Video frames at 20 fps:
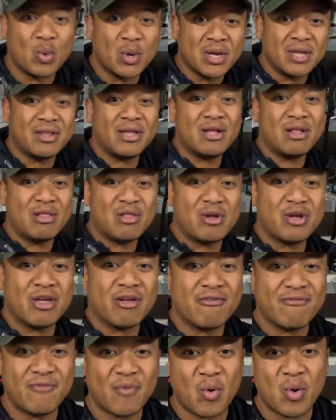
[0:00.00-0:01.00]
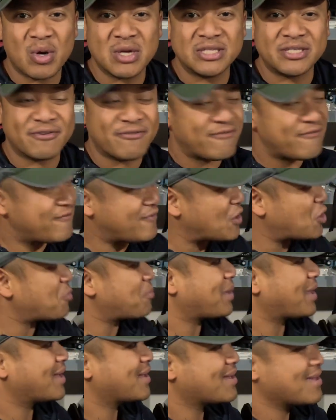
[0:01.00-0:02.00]
really looking forward to
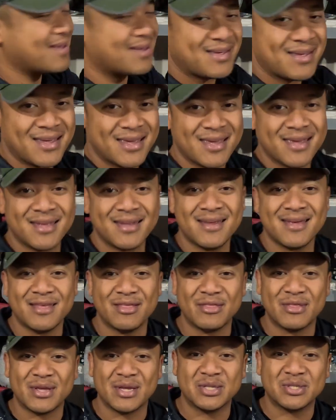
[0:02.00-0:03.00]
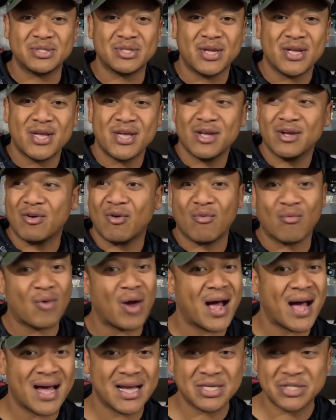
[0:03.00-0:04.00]
filming in this
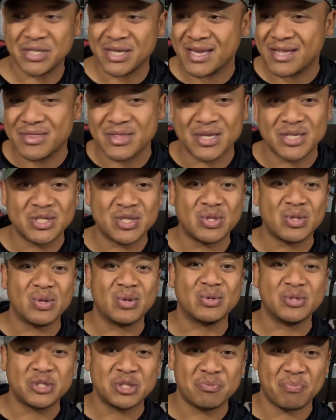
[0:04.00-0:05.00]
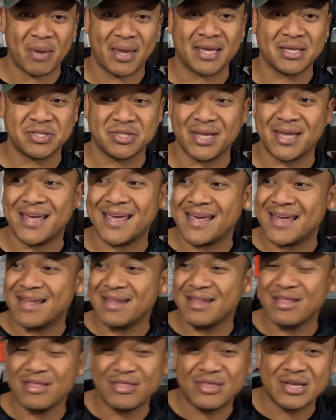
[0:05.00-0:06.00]
garage, in this new space,
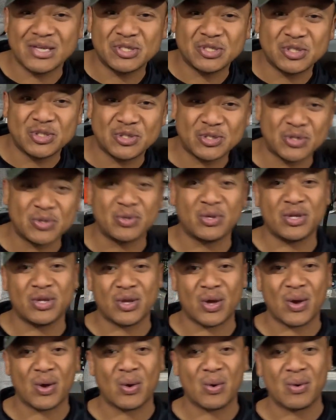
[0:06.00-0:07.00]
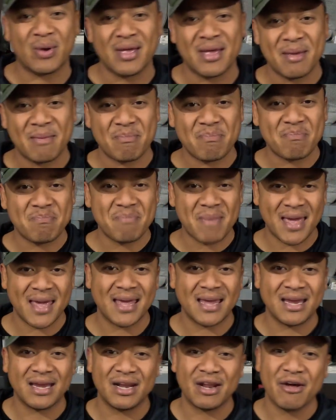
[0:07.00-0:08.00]
in this studio
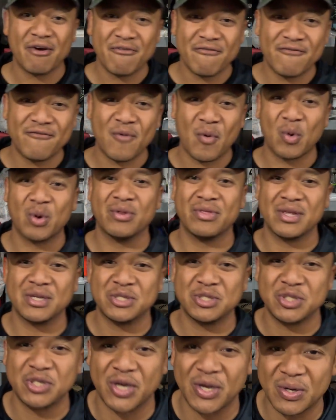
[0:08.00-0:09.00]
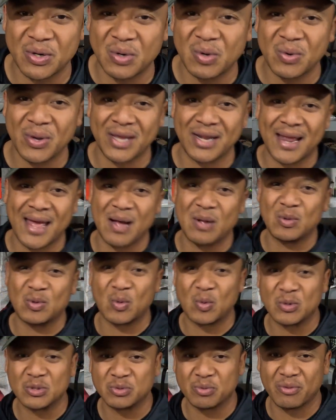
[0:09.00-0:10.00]
made for this channel at
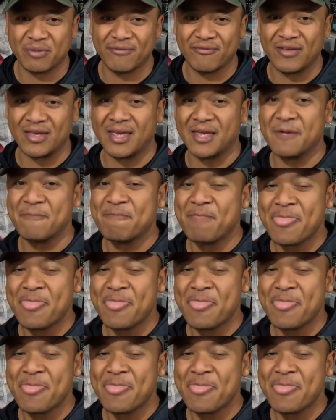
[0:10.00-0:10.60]
Outdoors with V.